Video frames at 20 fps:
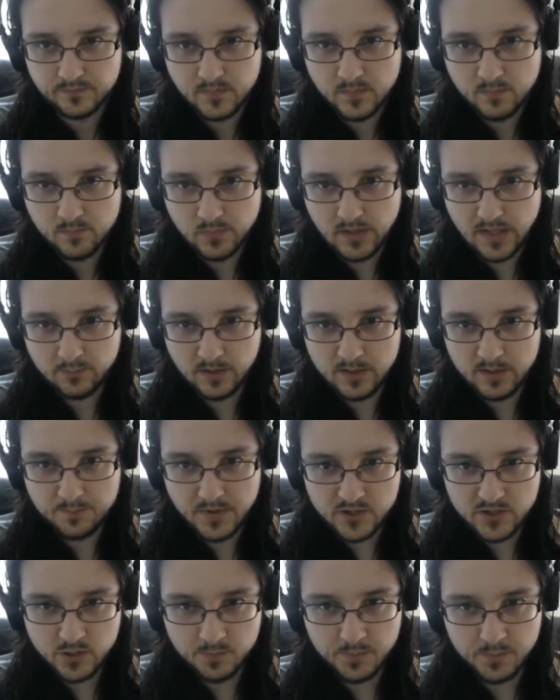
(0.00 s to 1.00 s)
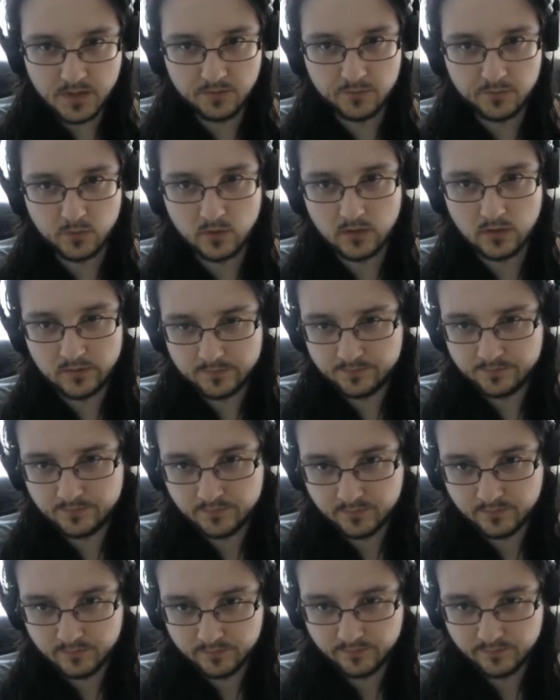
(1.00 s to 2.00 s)
black played bishop b4,
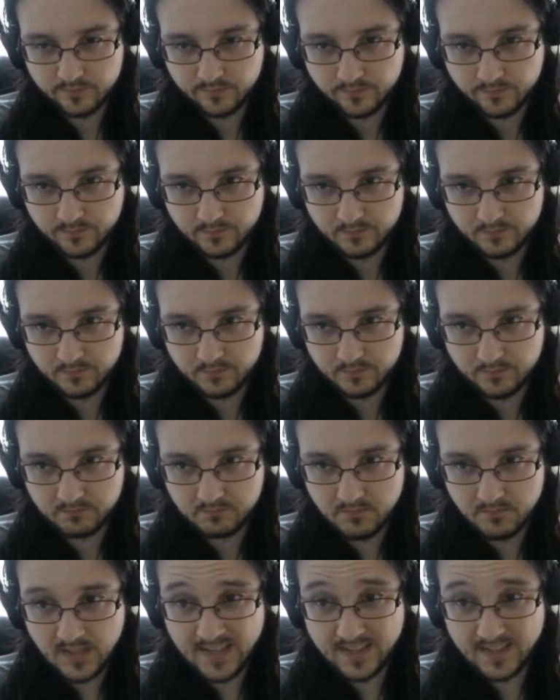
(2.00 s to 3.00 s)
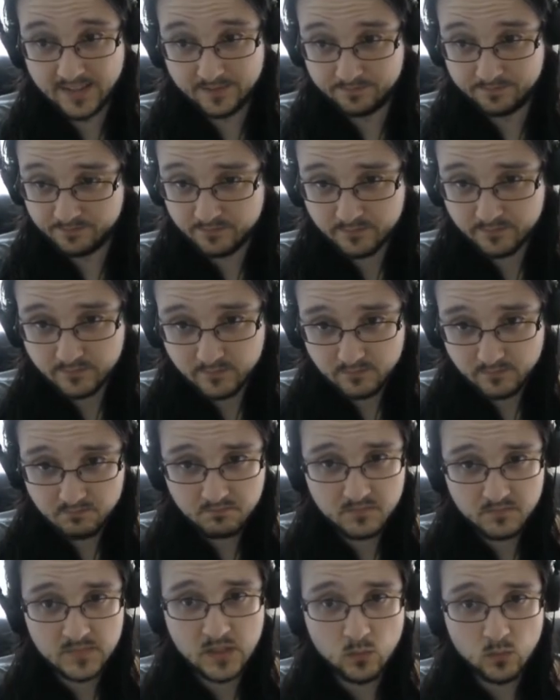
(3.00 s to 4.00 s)
and
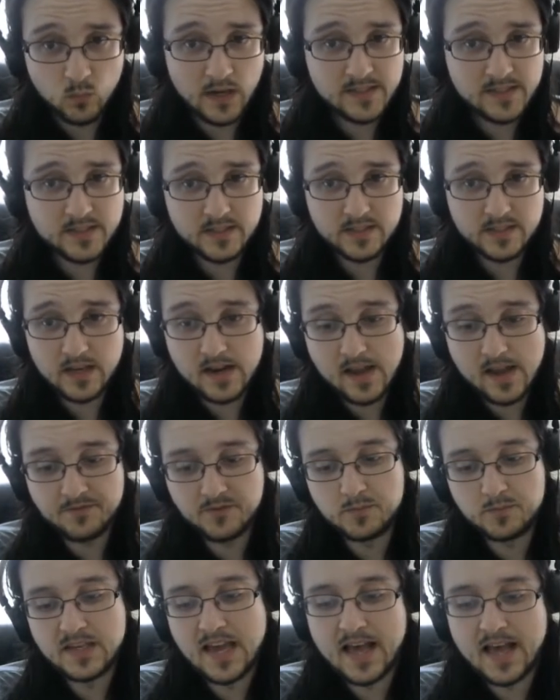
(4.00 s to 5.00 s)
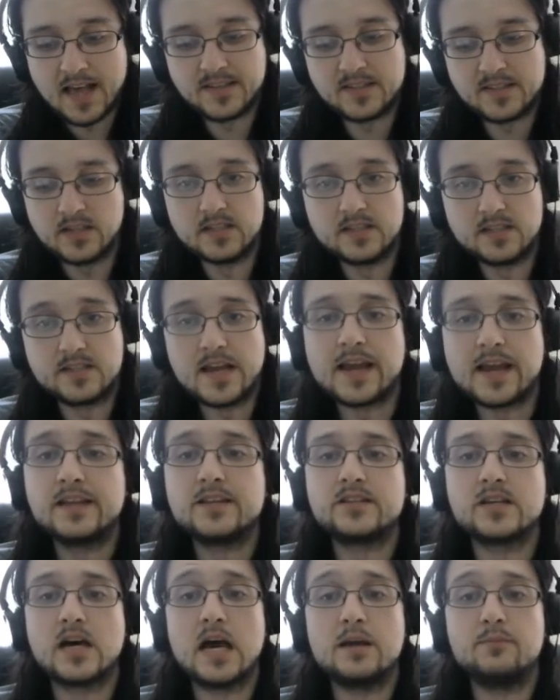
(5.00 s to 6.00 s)
white did not have to be asked a
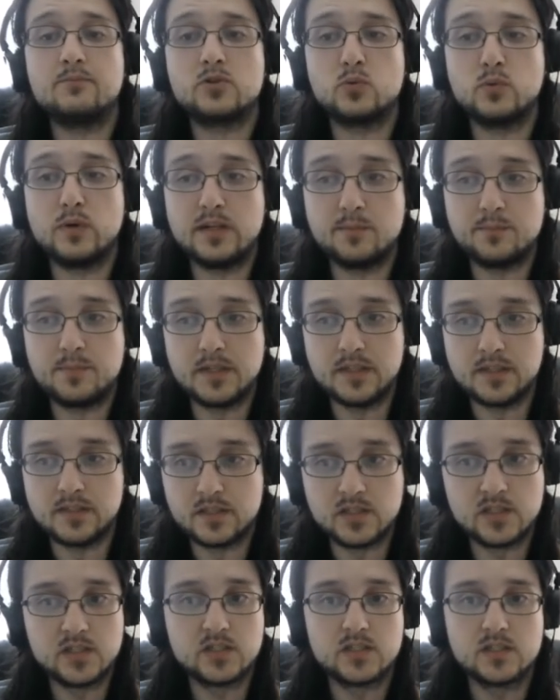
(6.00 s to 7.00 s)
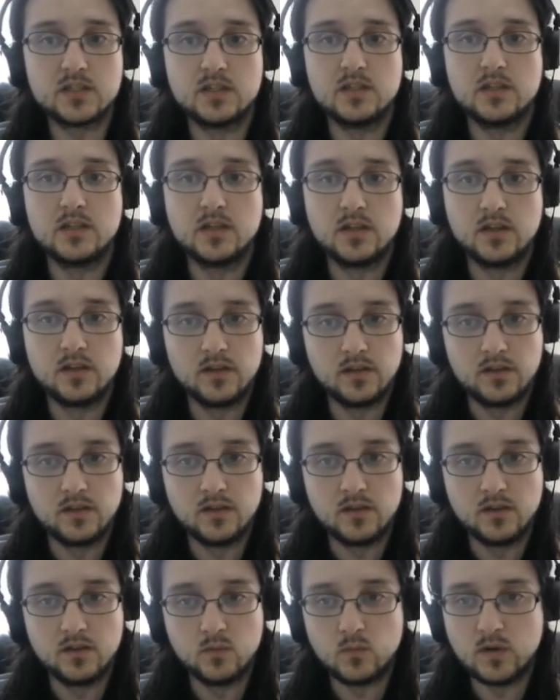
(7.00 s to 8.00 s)
second time to win a piece.
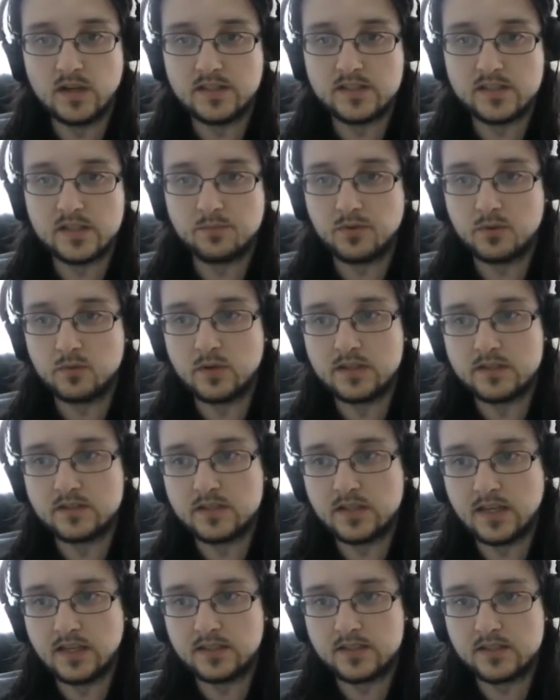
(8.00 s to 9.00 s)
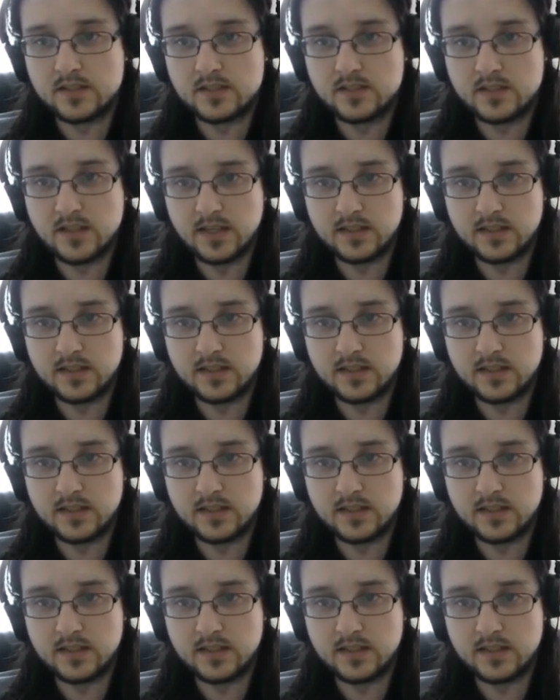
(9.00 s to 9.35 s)
White simply went takes,